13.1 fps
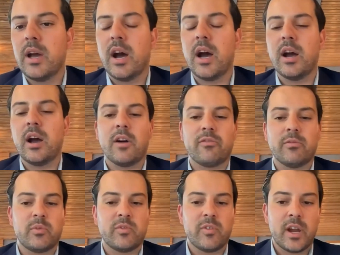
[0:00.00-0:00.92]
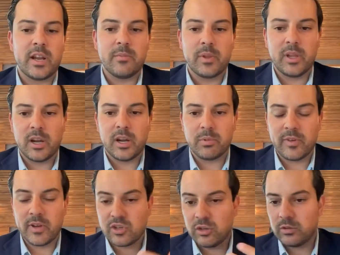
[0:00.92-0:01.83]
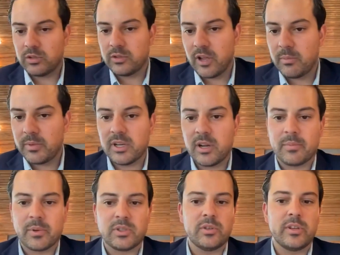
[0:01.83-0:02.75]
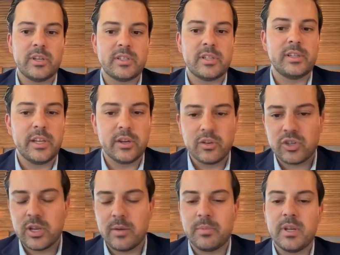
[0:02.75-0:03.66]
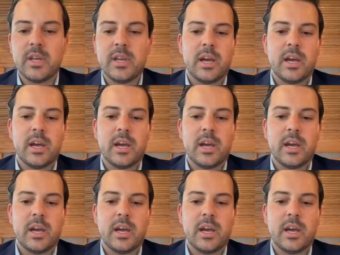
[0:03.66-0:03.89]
Often provide them a lot of professional development opportunities and leadership,